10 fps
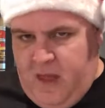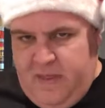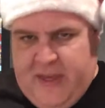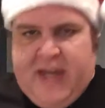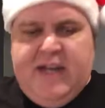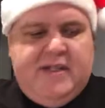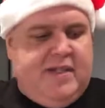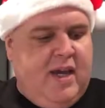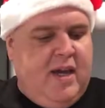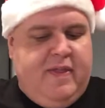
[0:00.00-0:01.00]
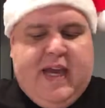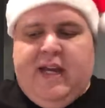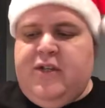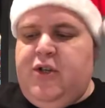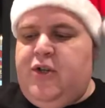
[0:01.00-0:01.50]
that is
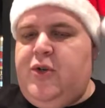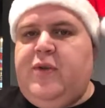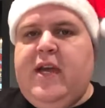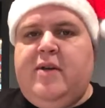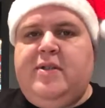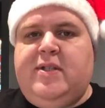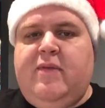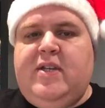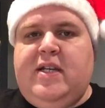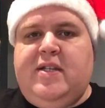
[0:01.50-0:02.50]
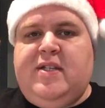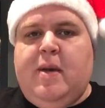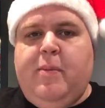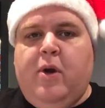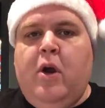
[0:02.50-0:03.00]
your 2017
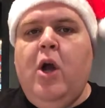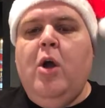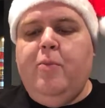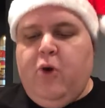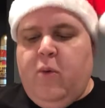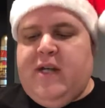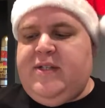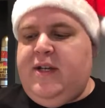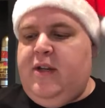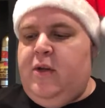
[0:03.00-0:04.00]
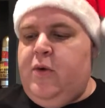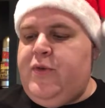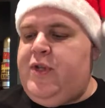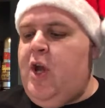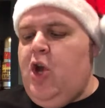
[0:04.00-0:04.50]
December Pro Wrestling
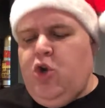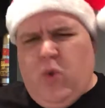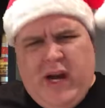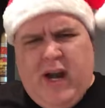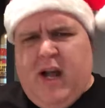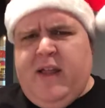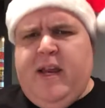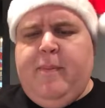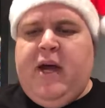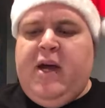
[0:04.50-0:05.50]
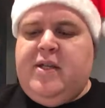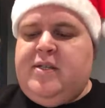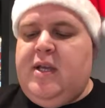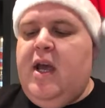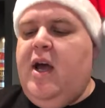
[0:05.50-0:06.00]
Loot. Great holiday
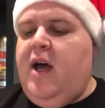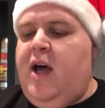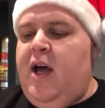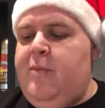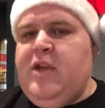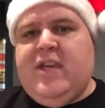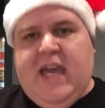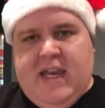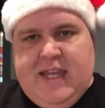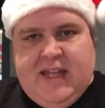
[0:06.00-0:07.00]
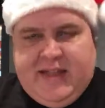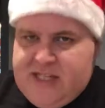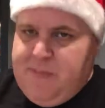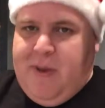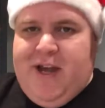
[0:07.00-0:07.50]
box. You can't get
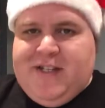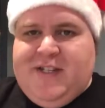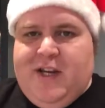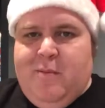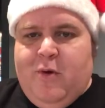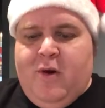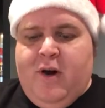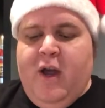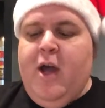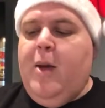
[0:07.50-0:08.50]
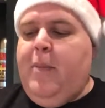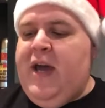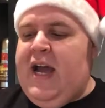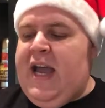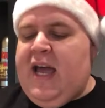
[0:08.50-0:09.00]
this box anymore,
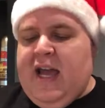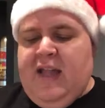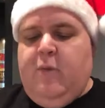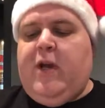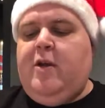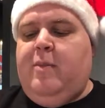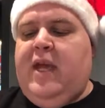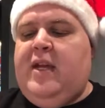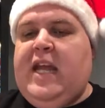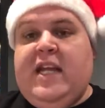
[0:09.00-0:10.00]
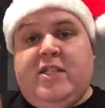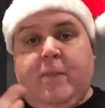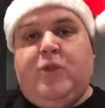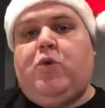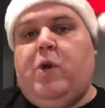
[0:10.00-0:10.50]
but I highly recommend a
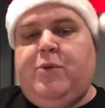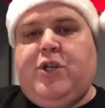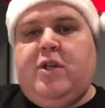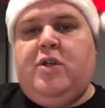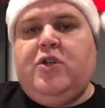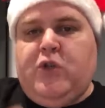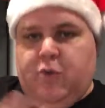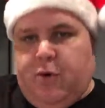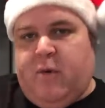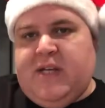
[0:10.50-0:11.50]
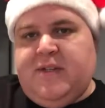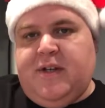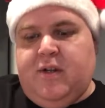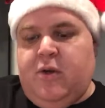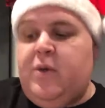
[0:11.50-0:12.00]
subscription to Pro
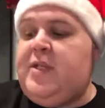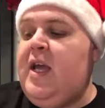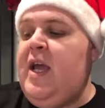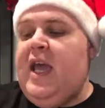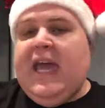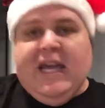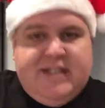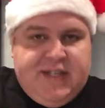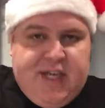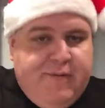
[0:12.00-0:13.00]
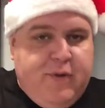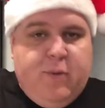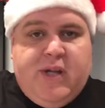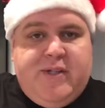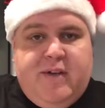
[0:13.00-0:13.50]
Wrestling Loot as a gift for the
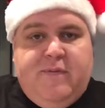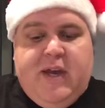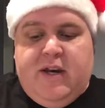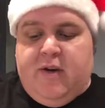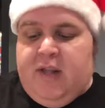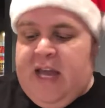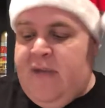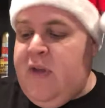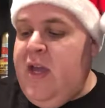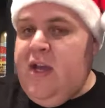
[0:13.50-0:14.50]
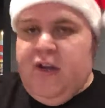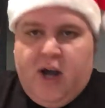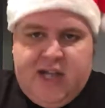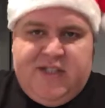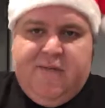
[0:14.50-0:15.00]
wrestling fan in your life.
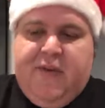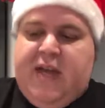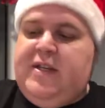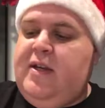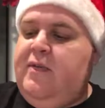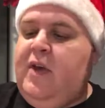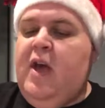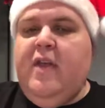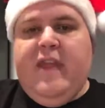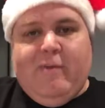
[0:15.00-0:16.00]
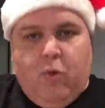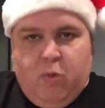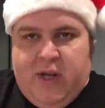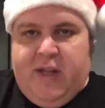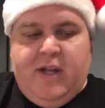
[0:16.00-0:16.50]
Cost effective. They will
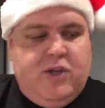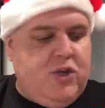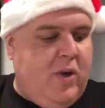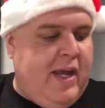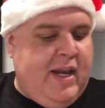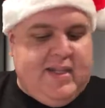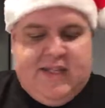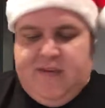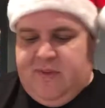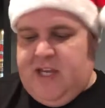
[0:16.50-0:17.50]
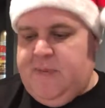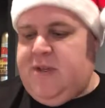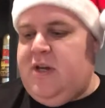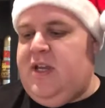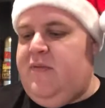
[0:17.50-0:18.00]
really enjoy it. It's a gift that
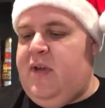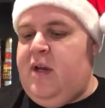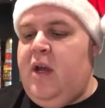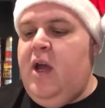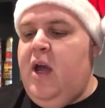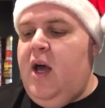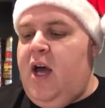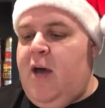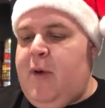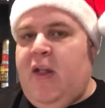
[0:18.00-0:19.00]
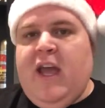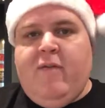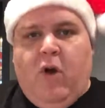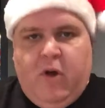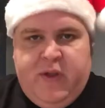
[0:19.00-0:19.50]
keeps on giving. I'll
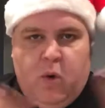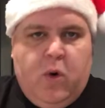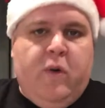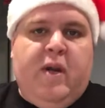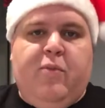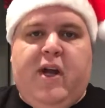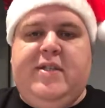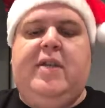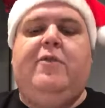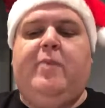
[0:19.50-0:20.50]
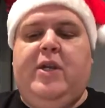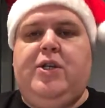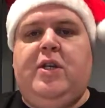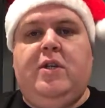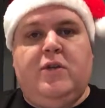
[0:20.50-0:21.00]
have all the ordering and pricing
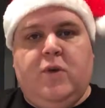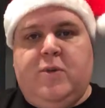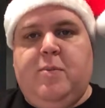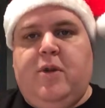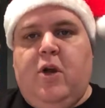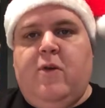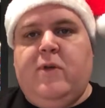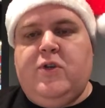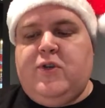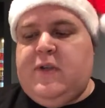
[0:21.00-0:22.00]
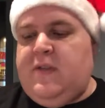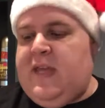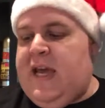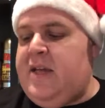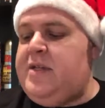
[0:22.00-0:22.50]
information in the description below if you're interested in
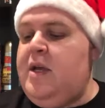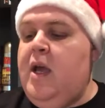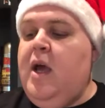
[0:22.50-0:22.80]
that.